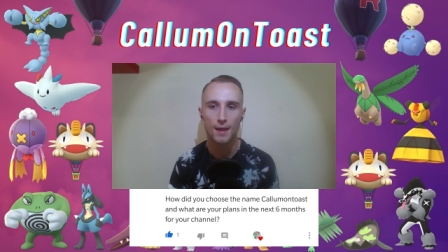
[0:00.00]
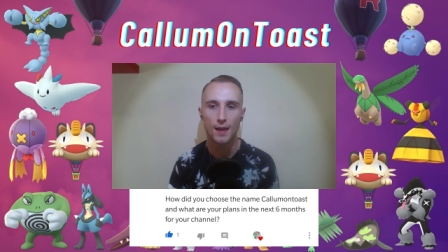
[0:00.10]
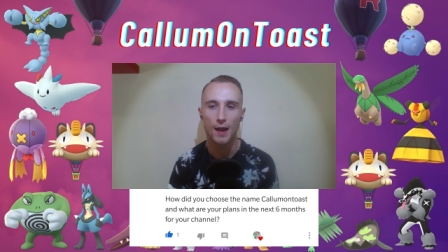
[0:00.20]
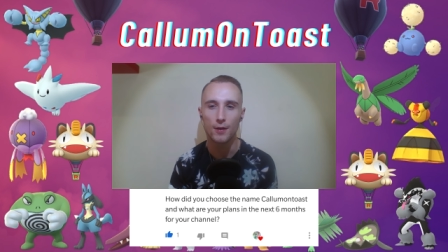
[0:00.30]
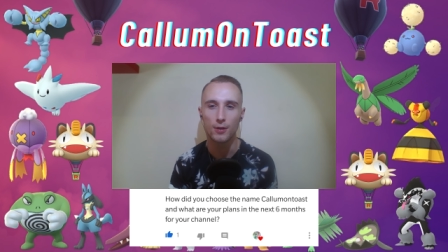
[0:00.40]

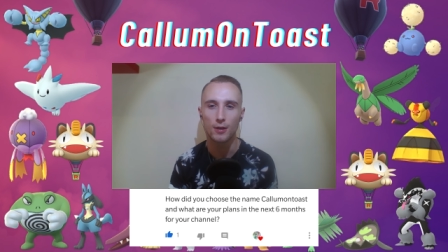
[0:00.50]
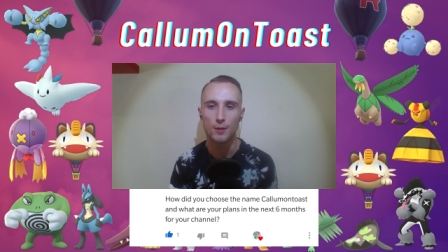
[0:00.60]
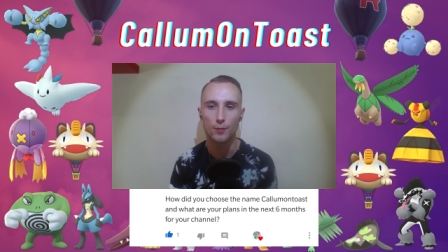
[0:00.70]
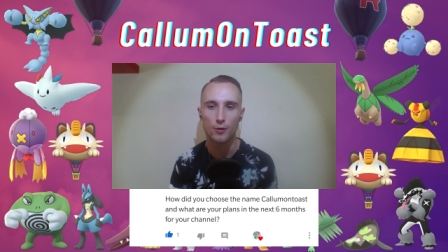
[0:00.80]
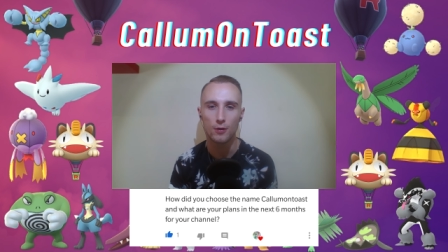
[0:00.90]
how you can
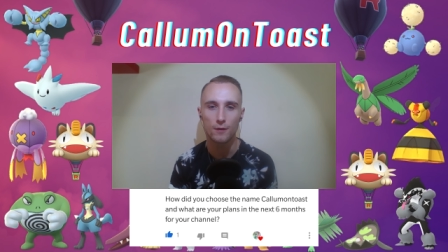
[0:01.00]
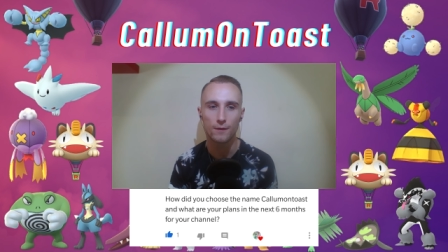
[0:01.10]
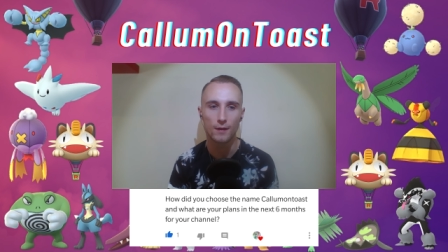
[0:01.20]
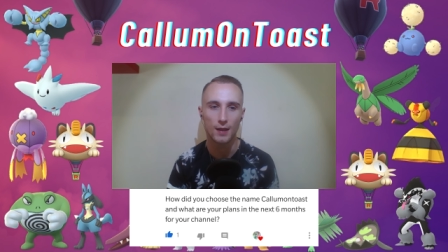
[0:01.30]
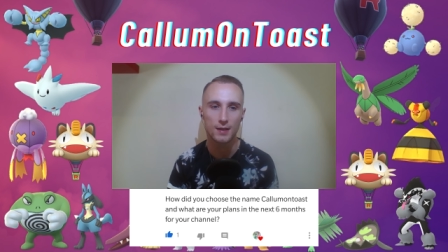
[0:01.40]
improve
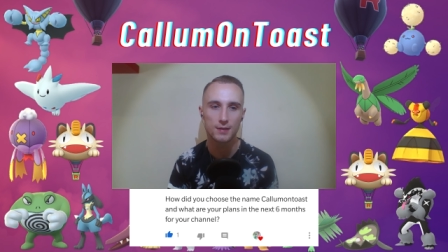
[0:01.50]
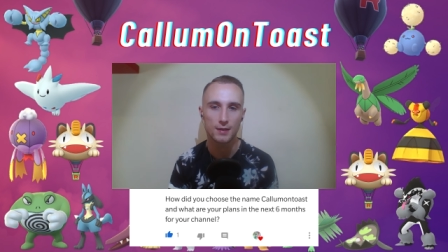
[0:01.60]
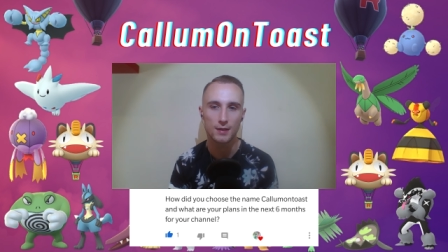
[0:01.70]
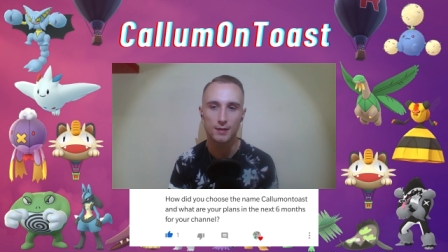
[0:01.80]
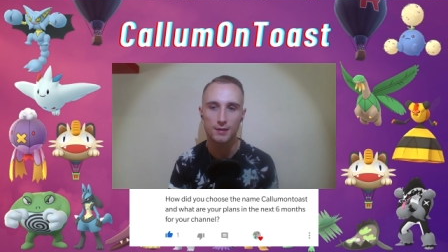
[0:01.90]
against
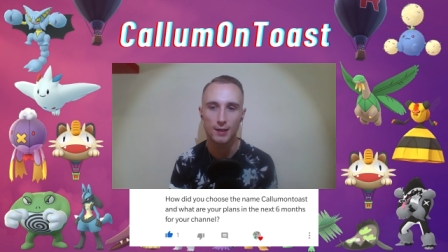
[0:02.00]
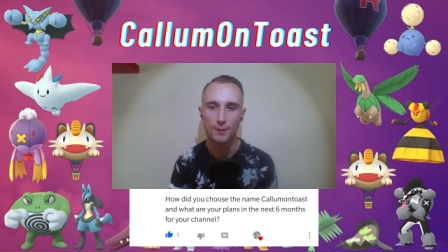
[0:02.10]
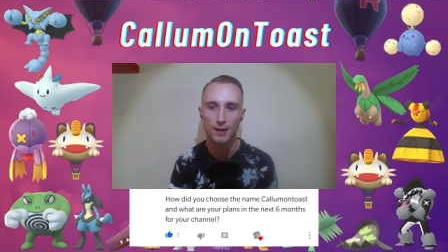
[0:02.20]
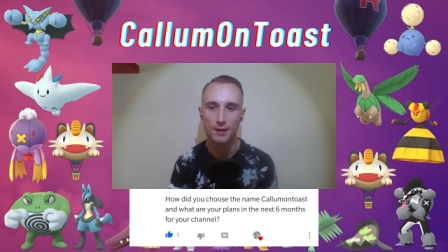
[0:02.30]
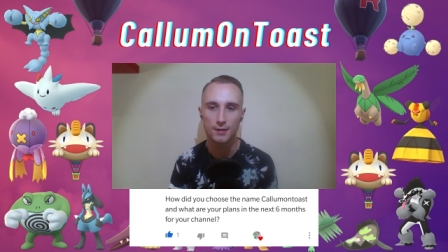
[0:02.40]
the team
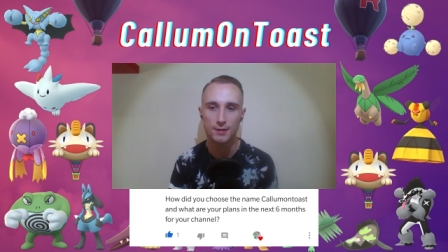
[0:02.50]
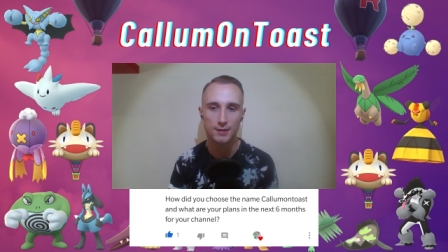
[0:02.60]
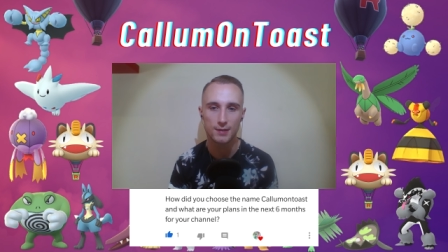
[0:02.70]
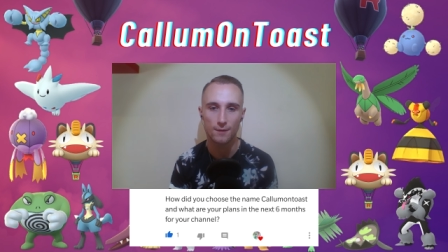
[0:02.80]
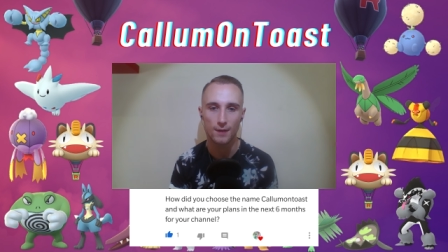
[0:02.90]
leaders and
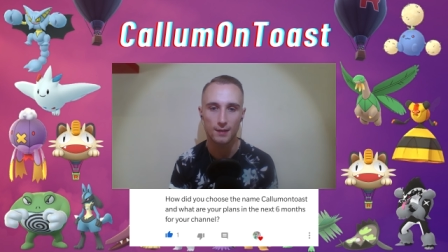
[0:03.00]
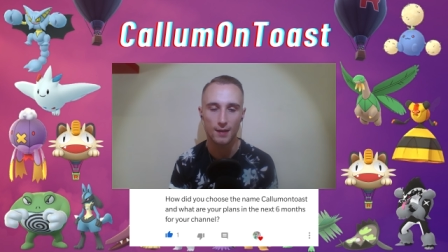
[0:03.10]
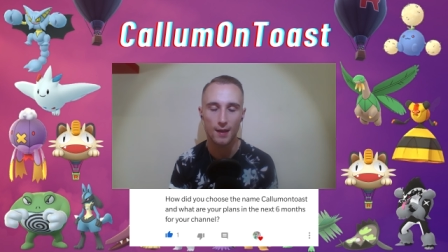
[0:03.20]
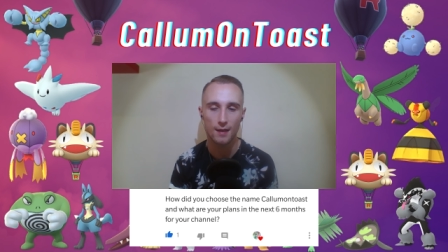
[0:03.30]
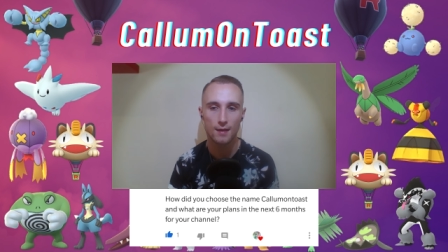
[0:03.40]
stuff like
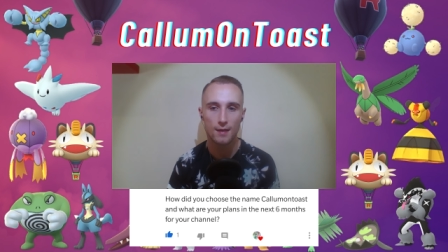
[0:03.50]
that.